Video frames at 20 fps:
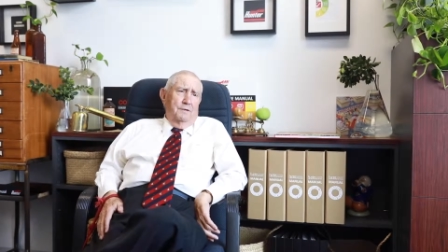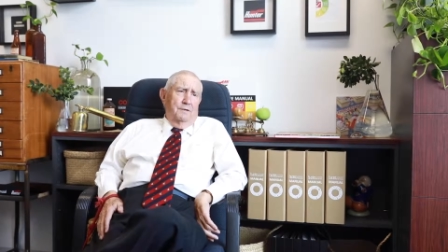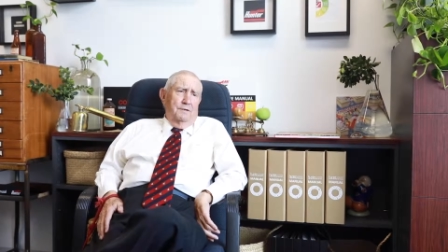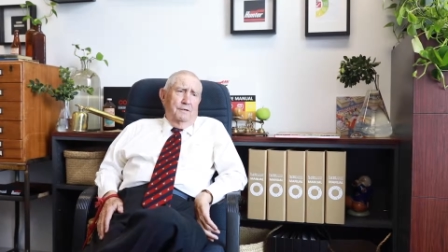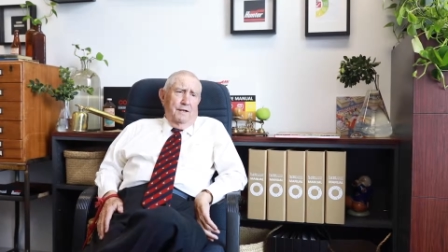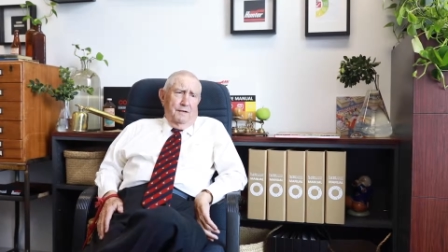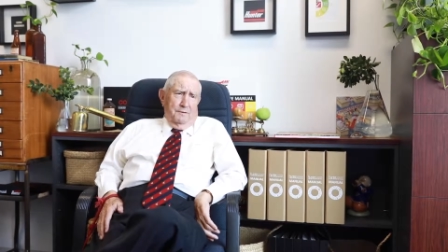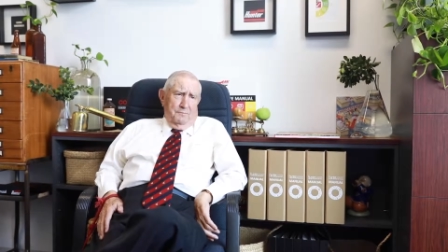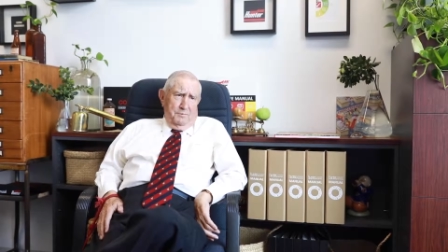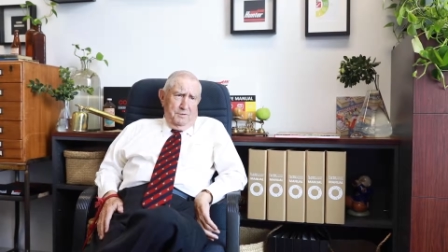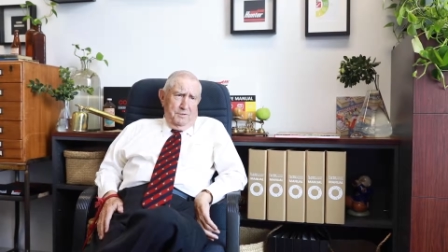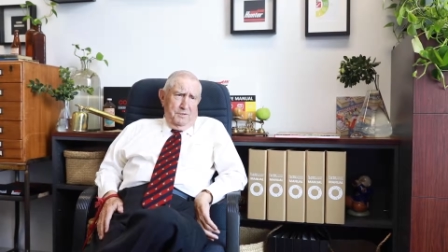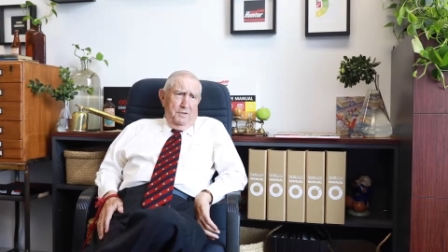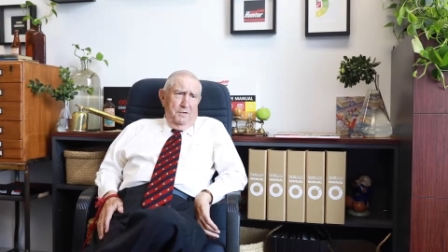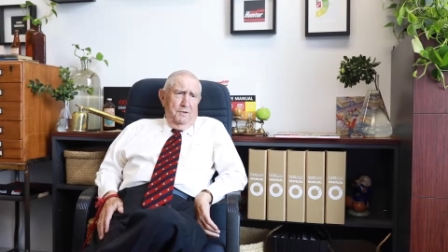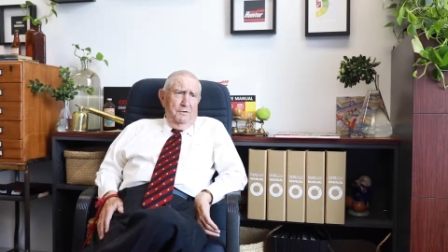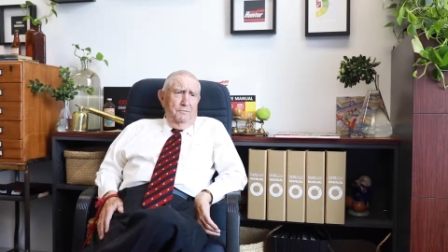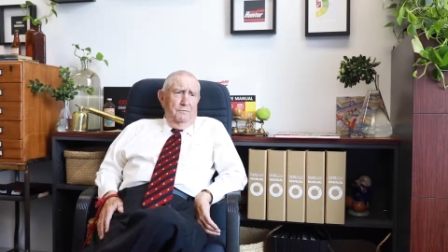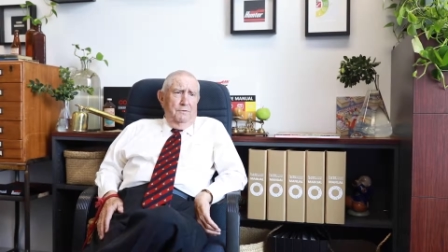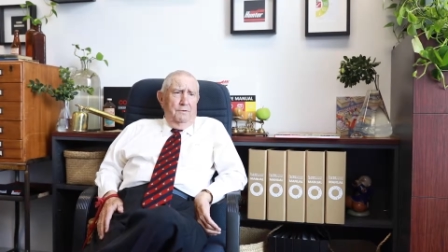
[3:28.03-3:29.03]
That'll be
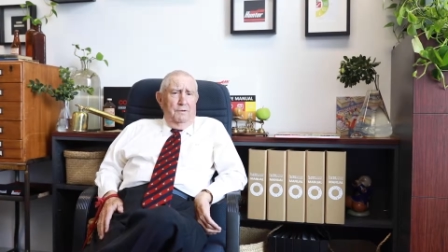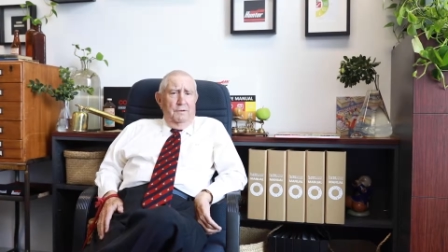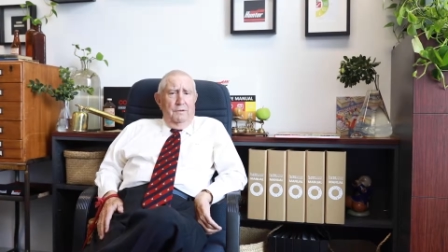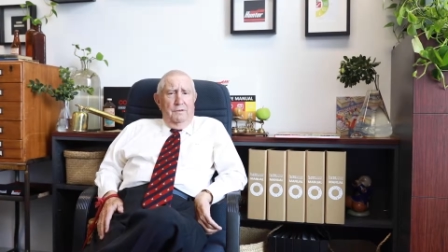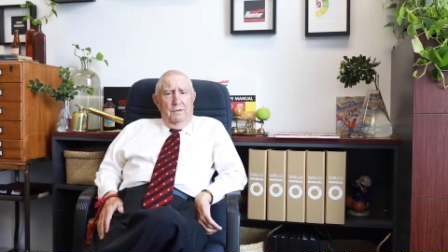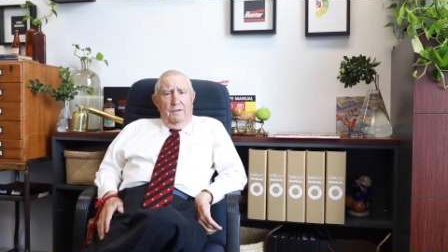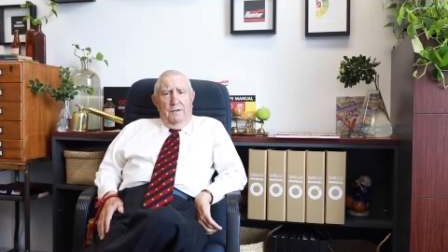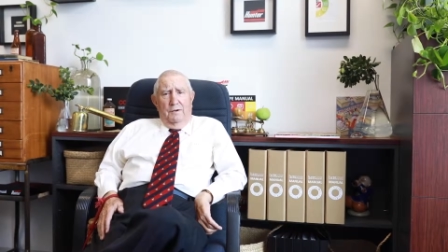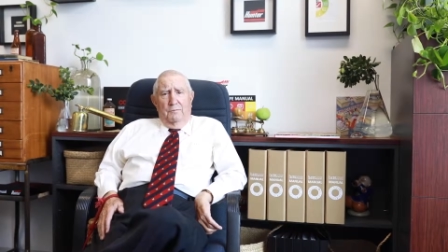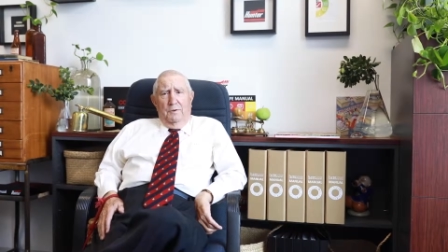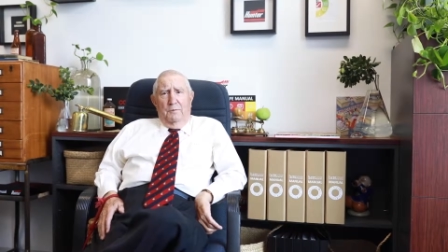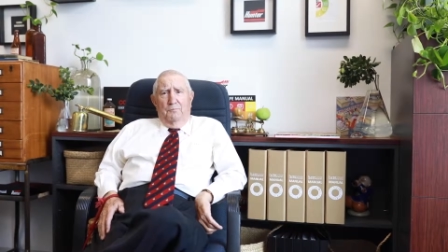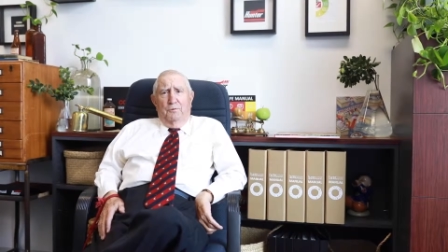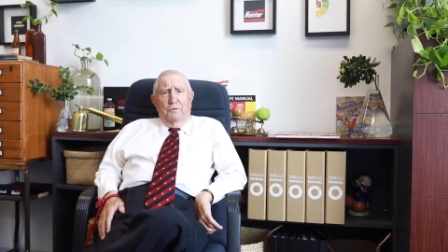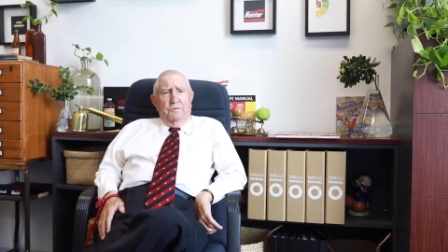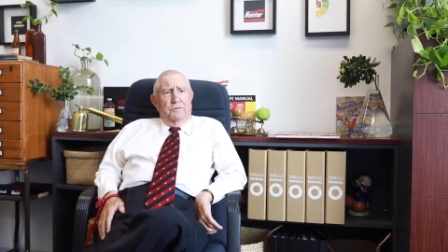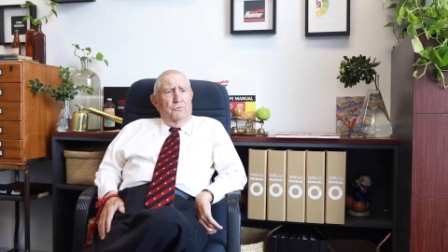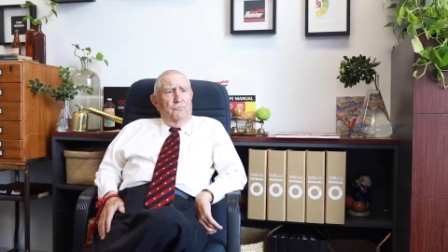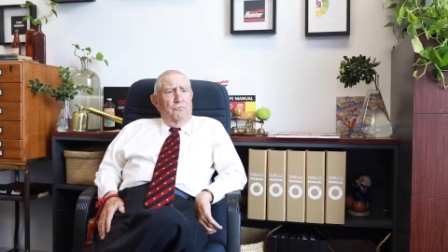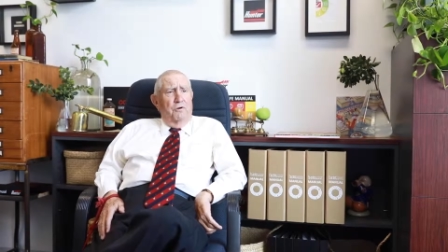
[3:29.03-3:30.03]
you. And we'll
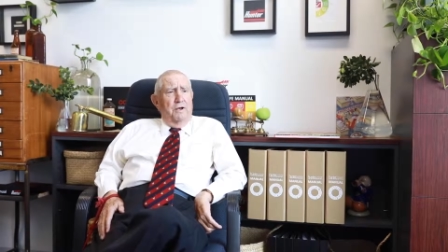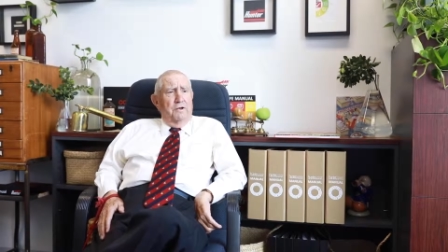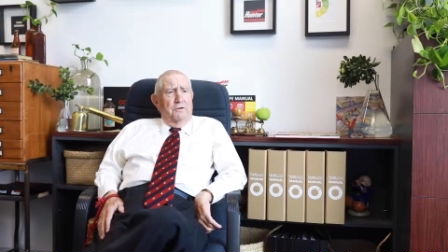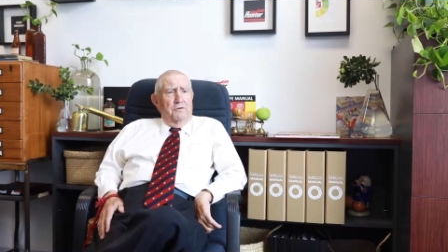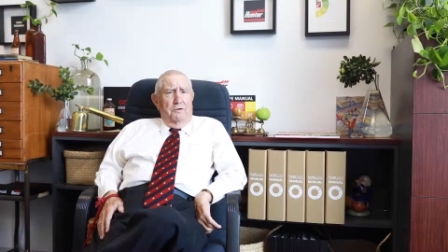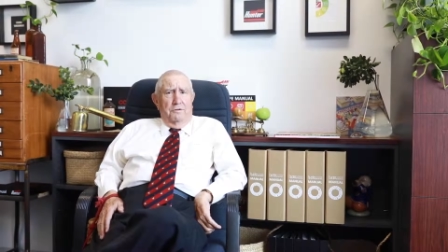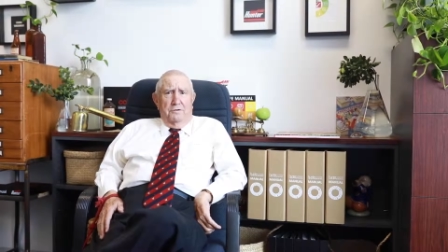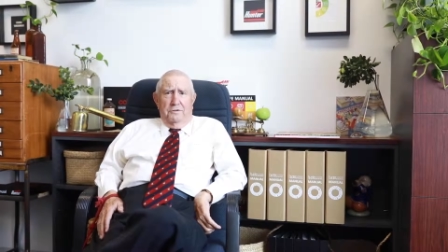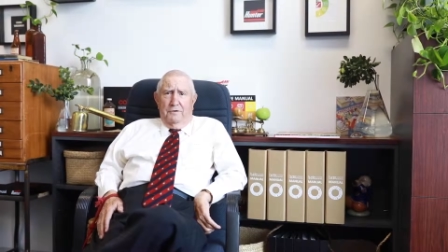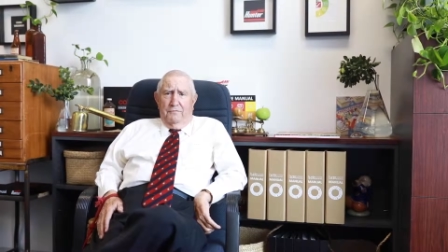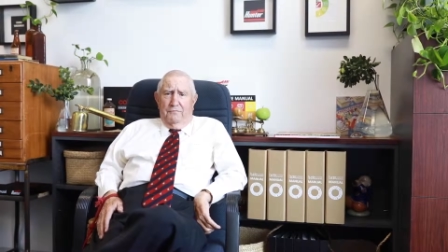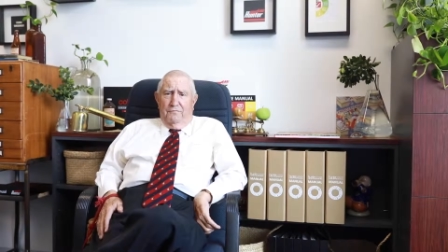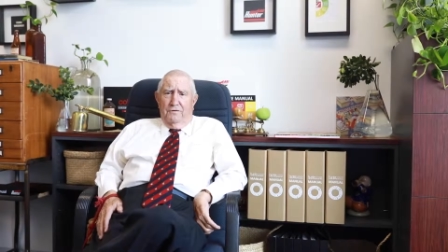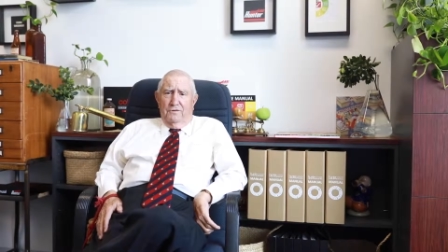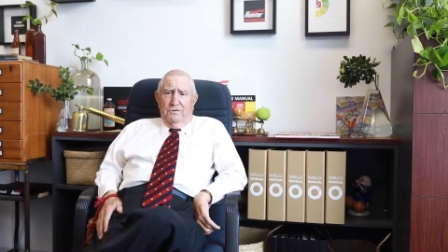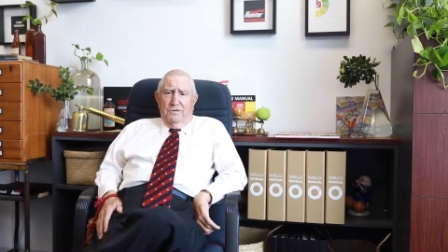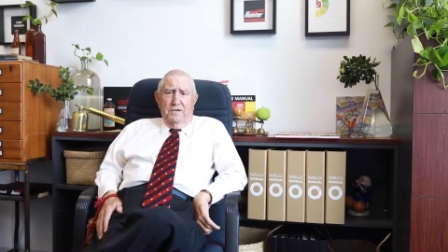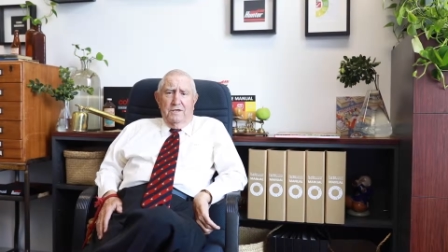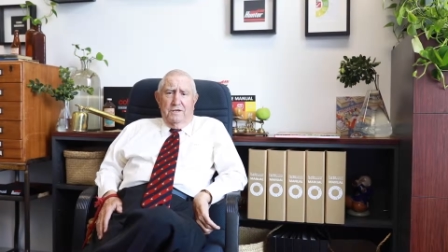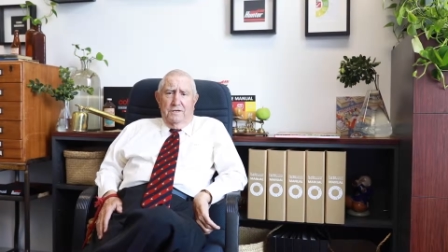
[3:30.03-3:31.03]
put the red on you if you
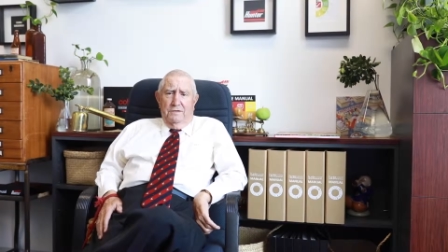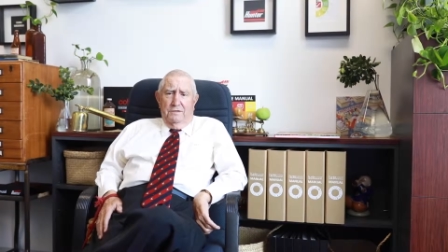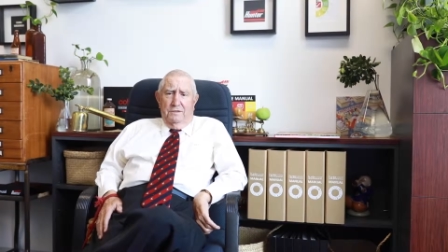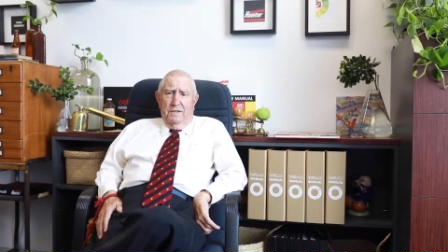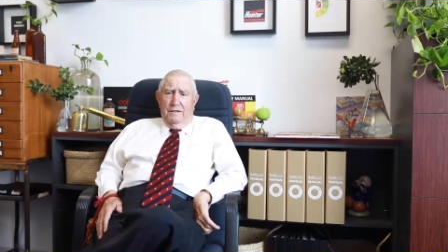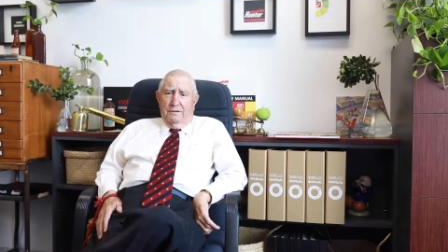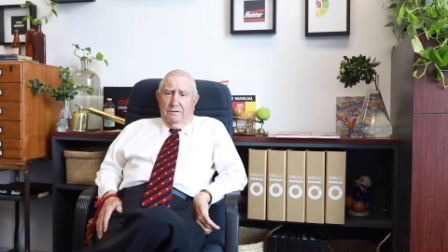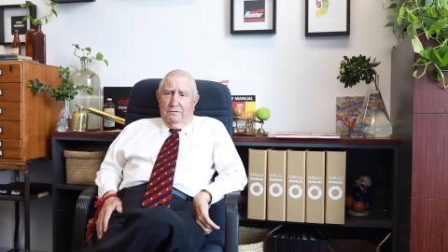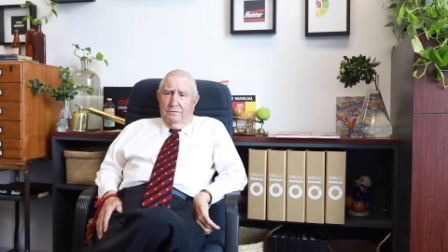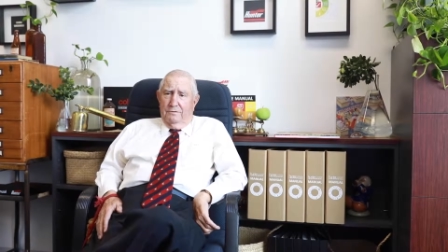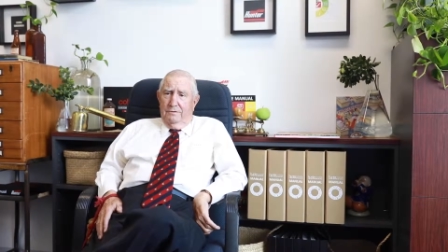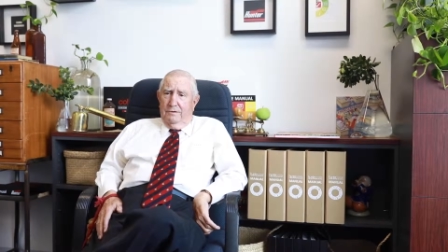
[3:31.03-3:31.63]
think you're that good.